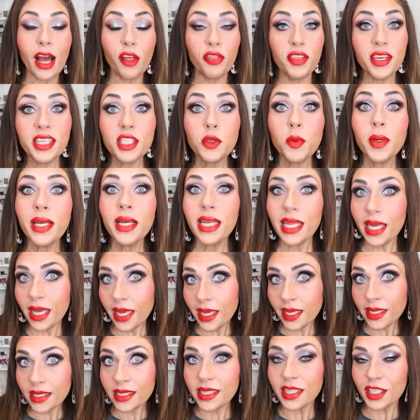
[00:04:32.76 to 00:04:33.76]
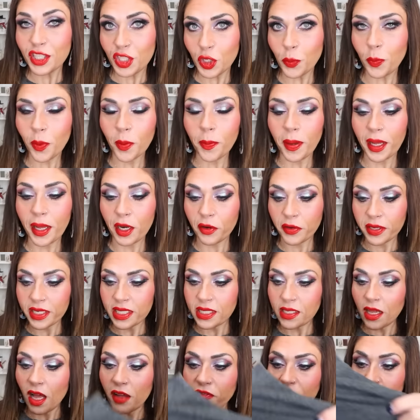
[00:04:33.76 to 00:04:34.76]
Now, this one is the super buttery
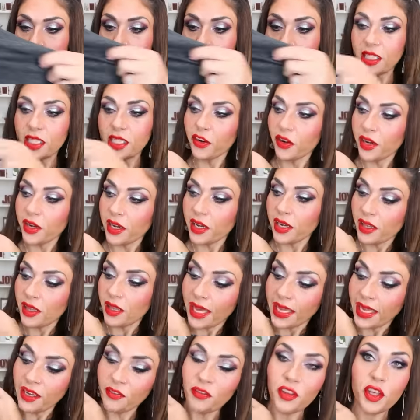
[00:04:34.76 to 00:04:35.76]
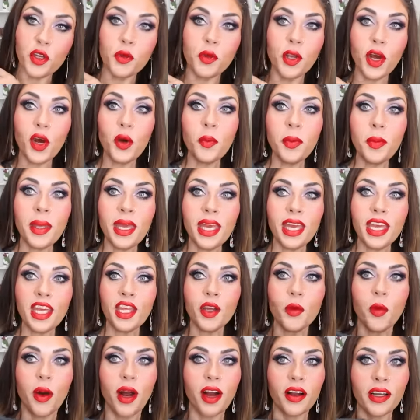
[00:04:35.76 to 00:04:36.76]
soft material, and if you know me,
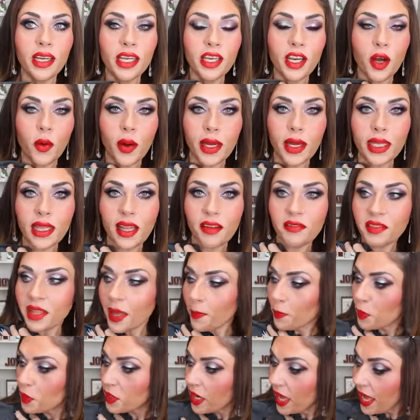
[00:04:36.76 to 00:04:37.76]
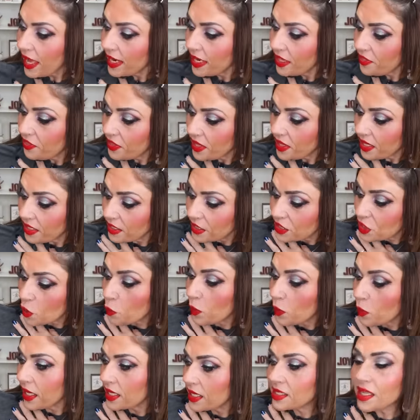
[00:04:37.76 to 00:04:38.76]
you already know I love leopard anything. So
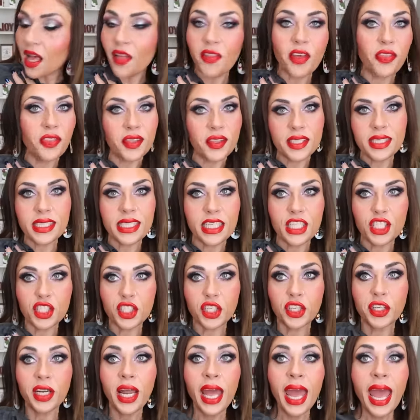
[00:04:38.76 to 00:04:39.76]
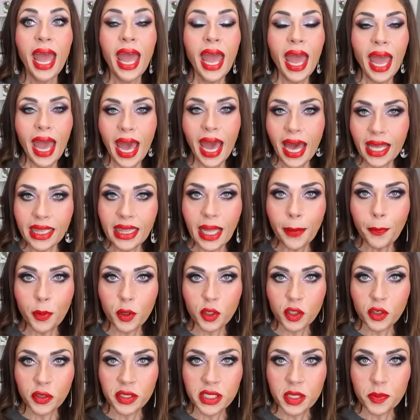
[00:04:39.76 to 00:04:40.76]
when I saw that this t-shirt had
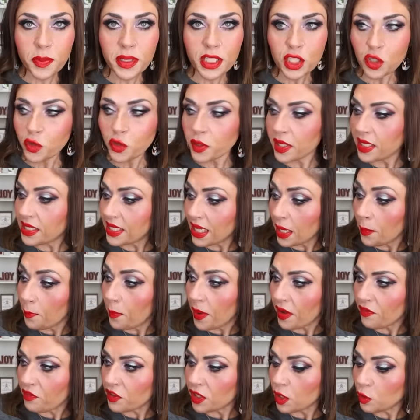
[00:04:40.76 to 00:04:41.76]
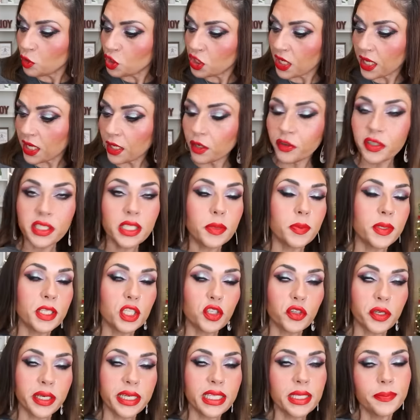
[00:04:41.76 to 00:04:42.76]
leopard Christmas trees and buffalo check Christmas
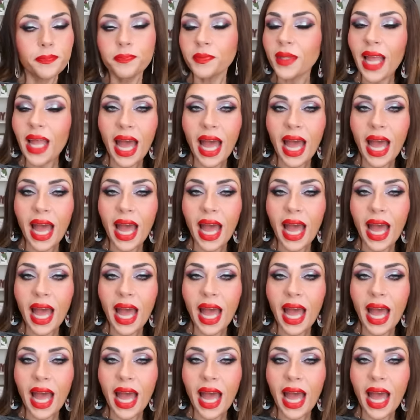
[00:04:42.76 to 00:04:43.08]
trees,